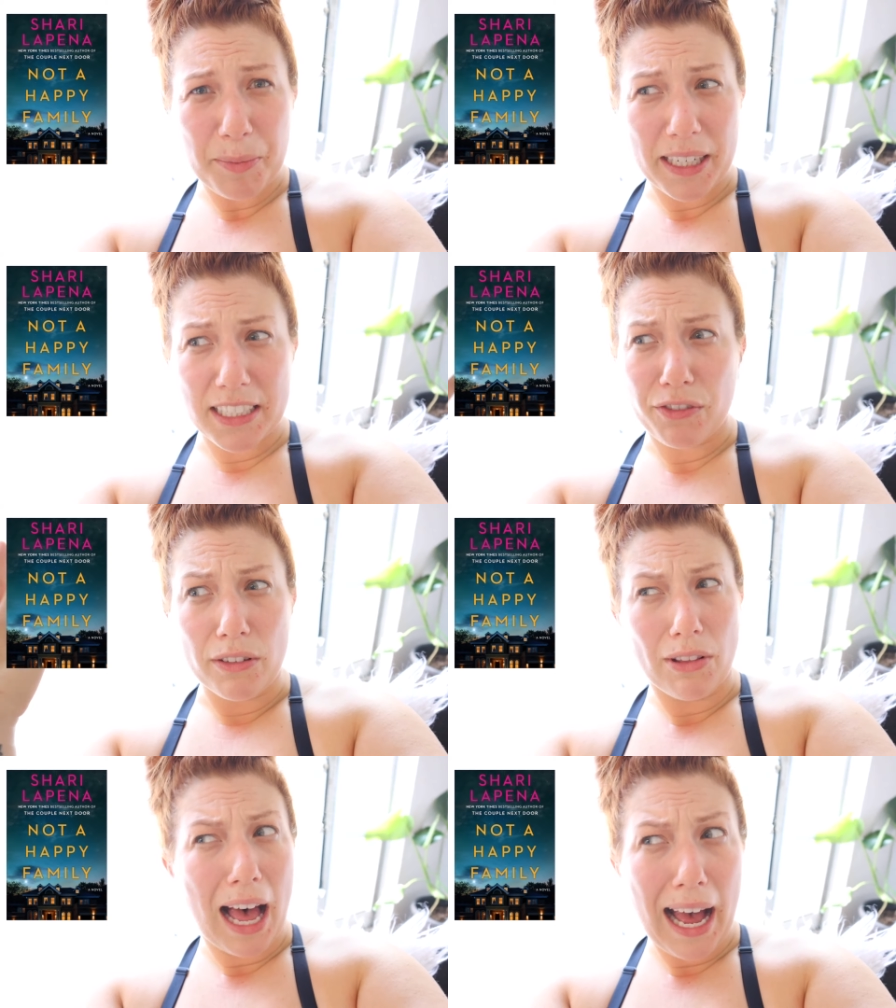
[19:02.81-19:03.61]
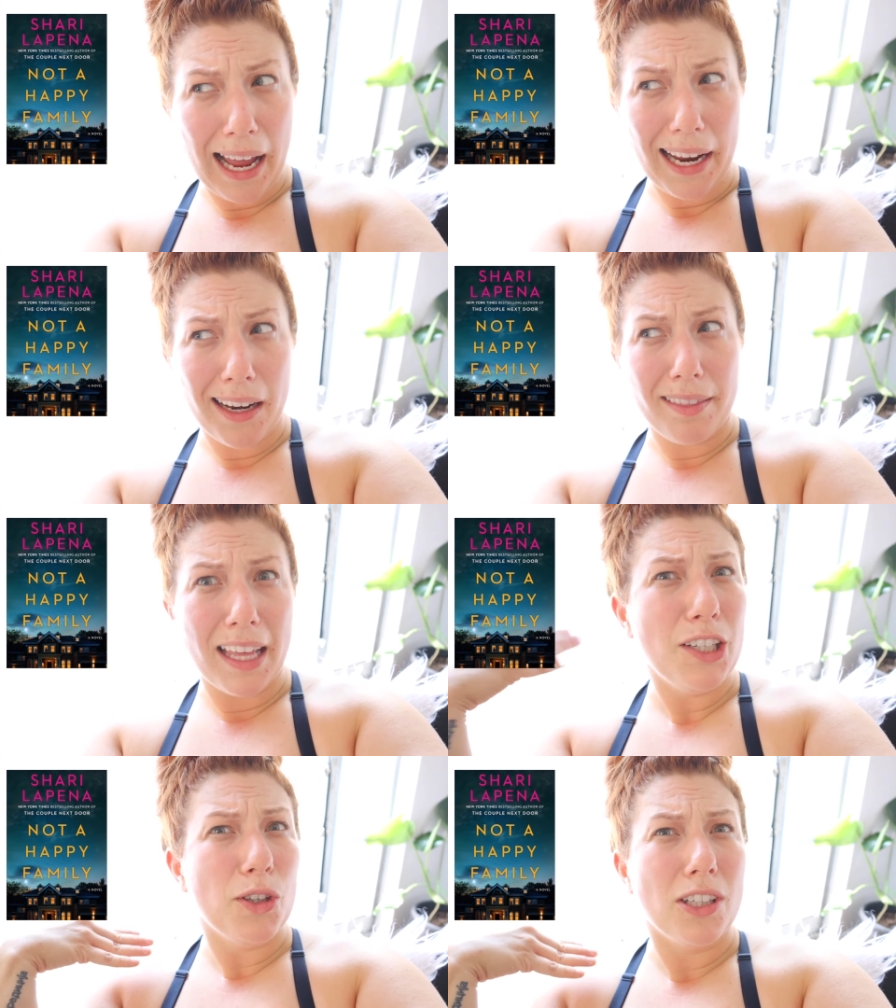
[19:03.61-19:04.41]
because if you lie,
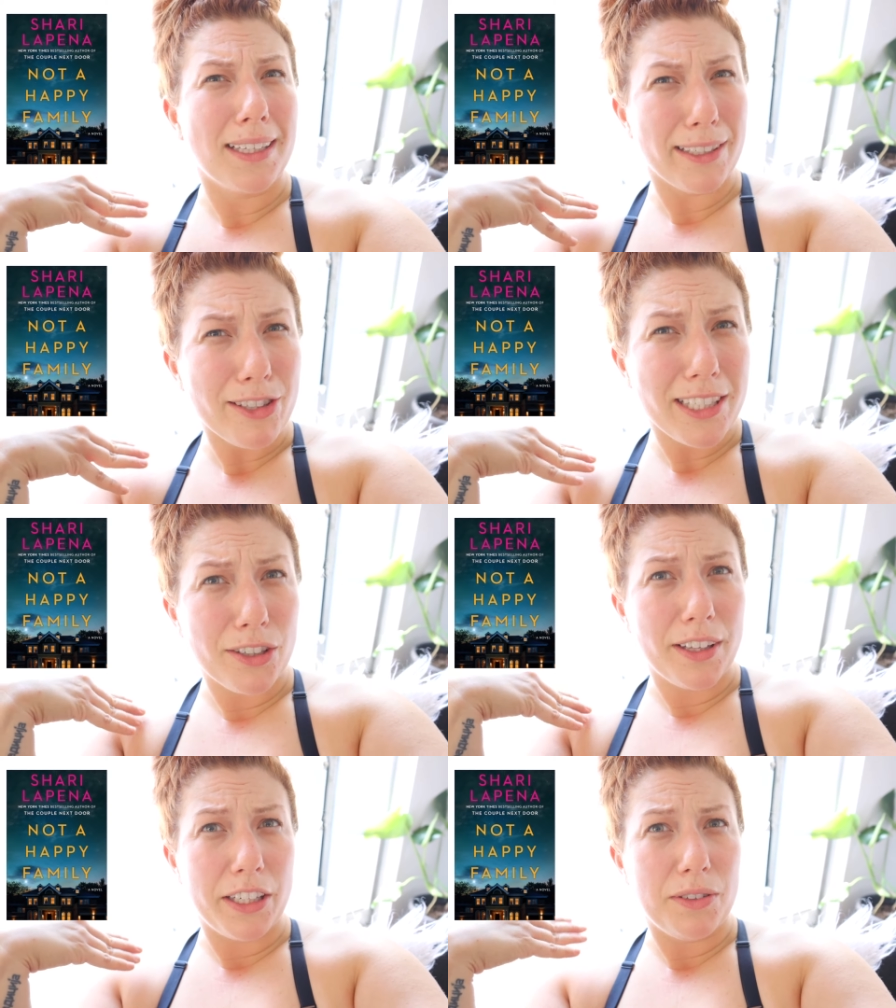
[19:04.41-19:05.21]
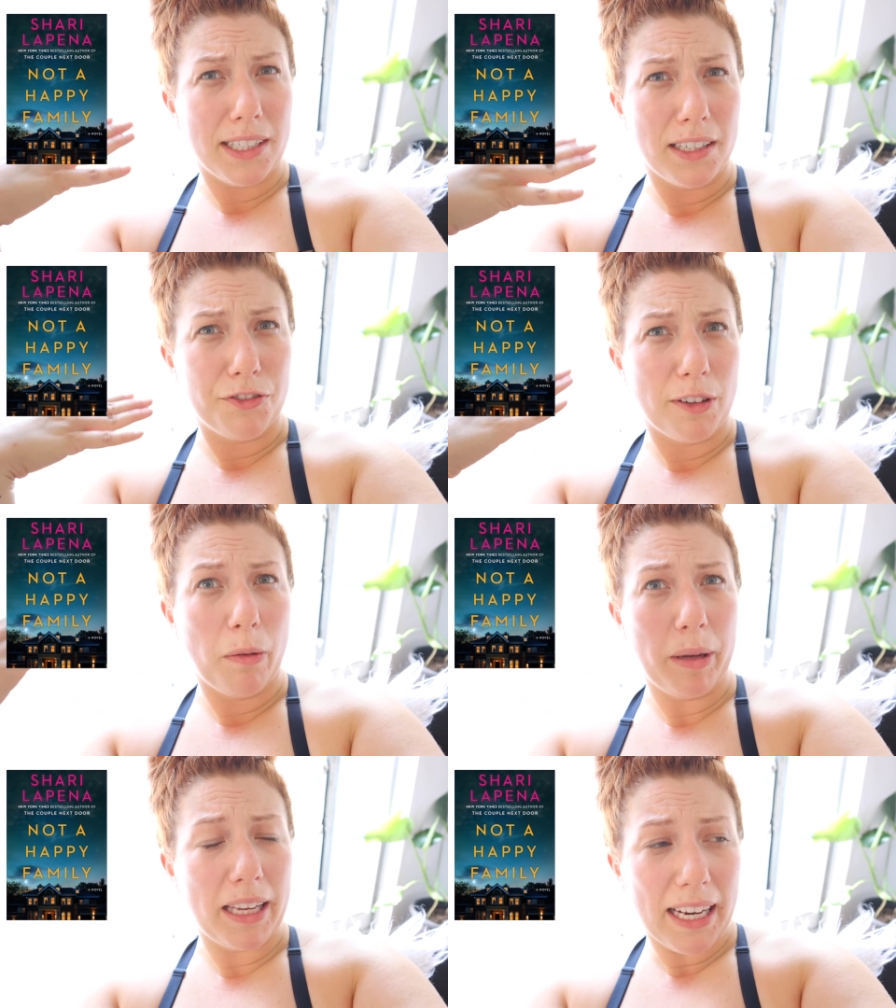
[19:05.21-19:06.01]
then you look guiltier than you did from the
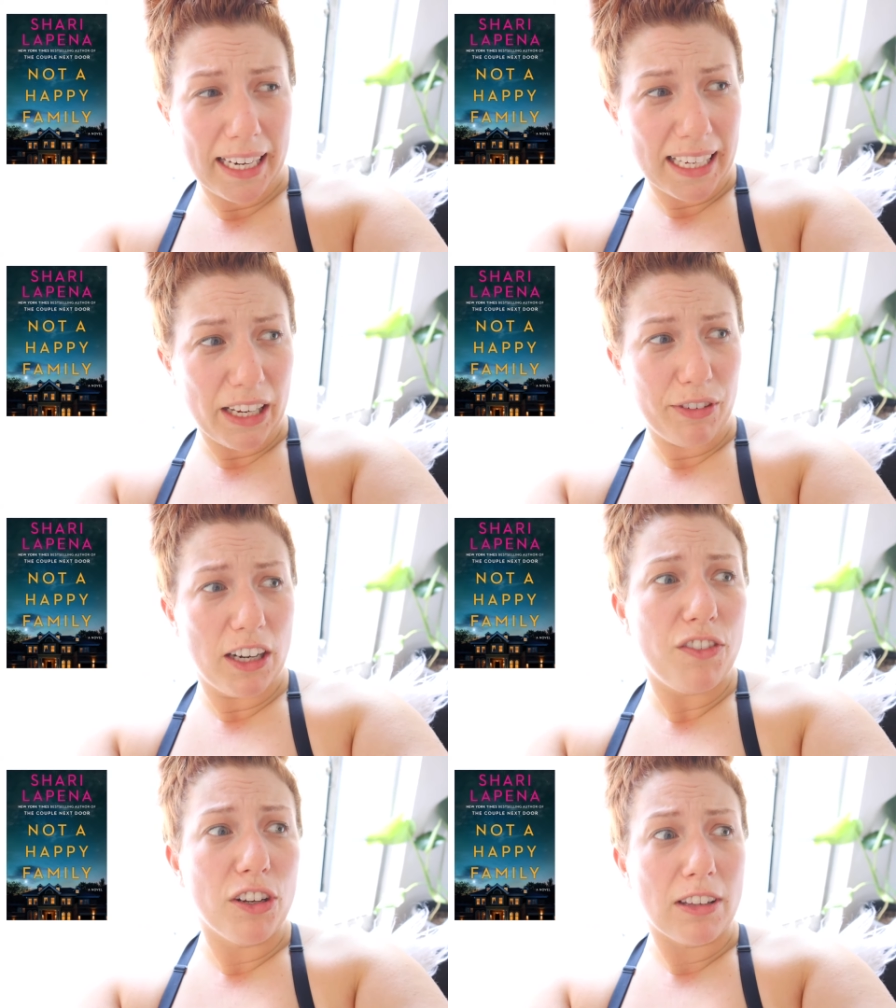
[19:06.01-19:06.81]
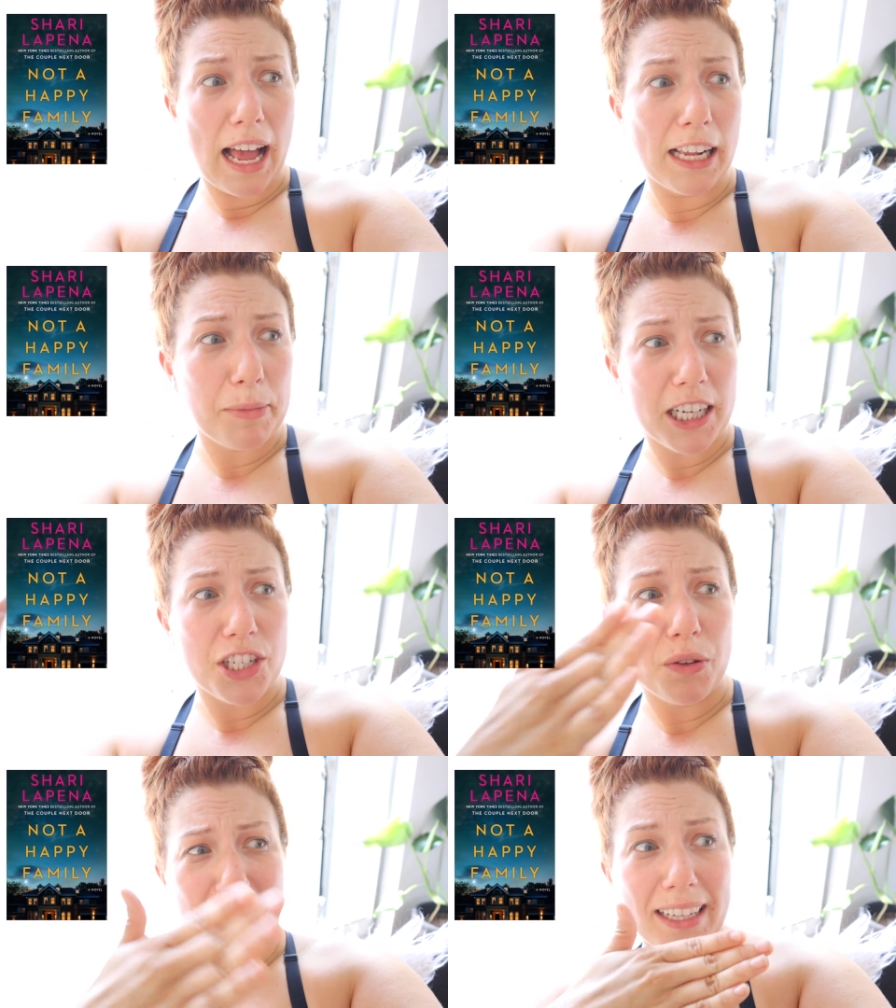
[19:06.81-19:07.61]
beginning, even if you're lying
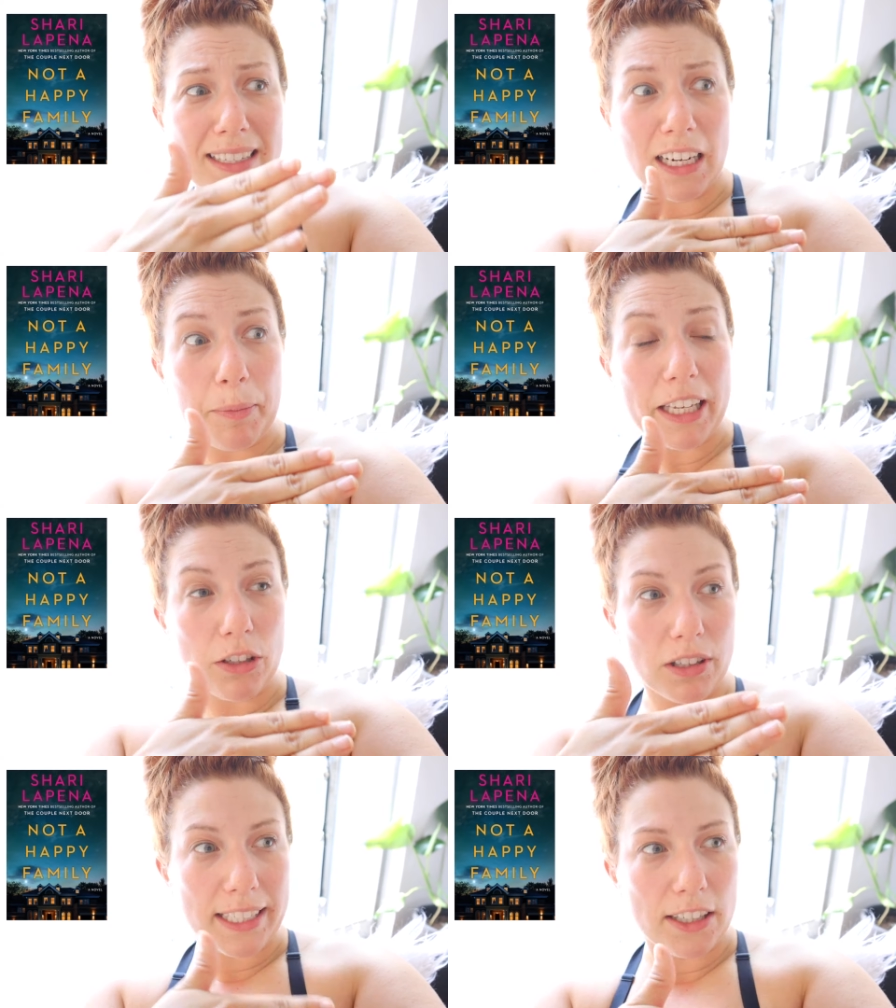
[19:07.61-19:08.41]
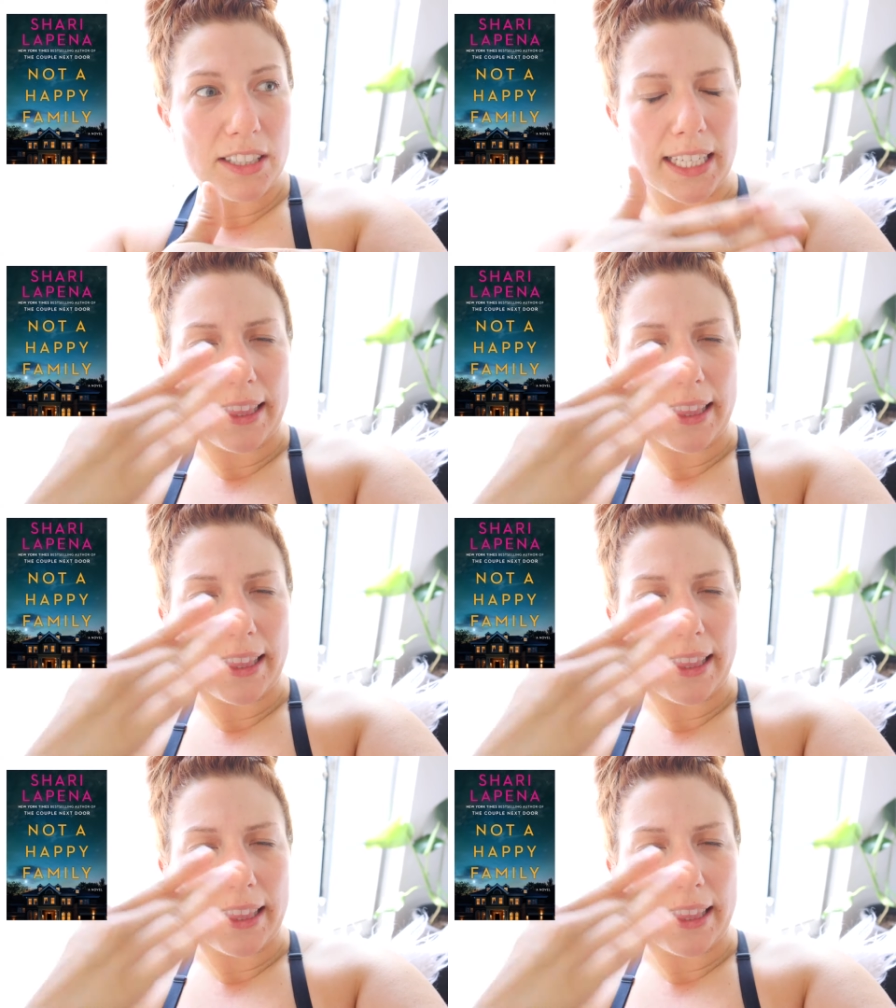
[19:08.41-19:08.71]
because you think it's going to make you look guilty.